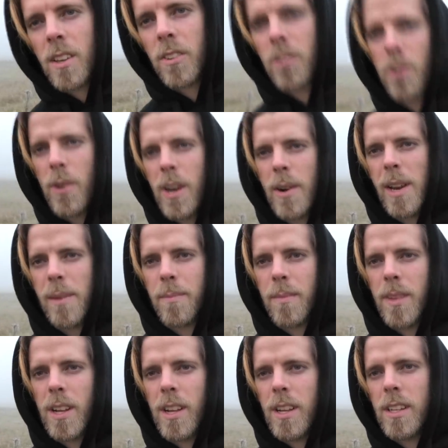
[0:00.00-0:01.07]
So anyway,
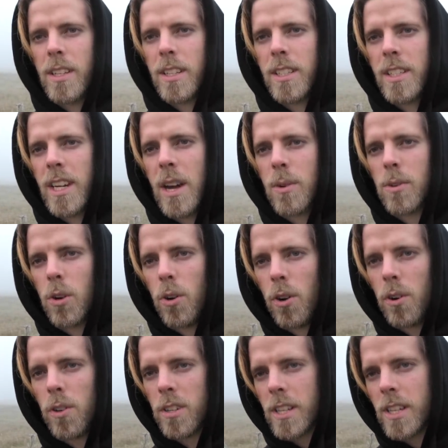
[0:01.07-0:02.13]
check out
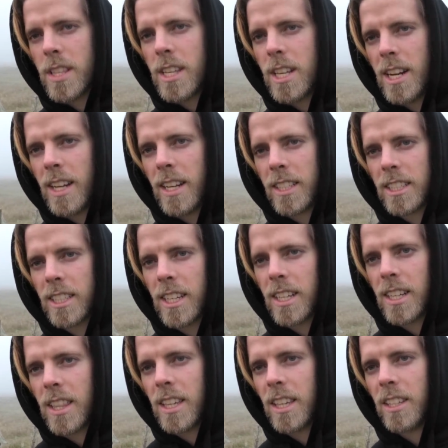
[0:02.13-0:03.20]
all the links
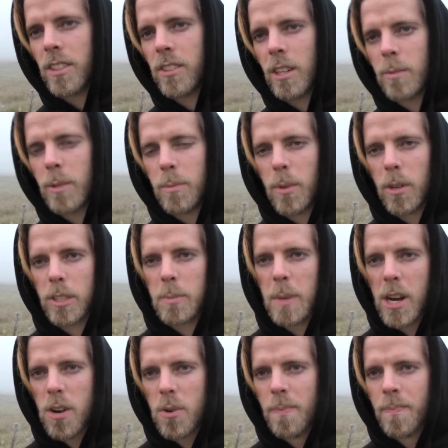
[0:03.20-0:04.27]
in the description box
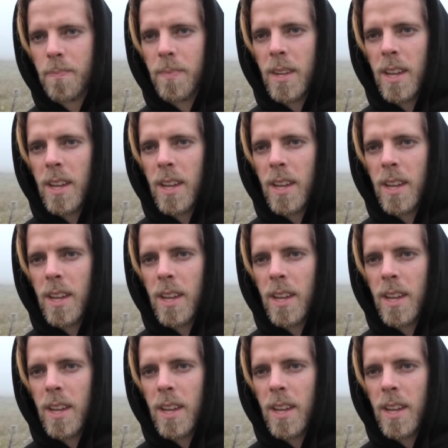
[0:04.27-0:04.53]
below.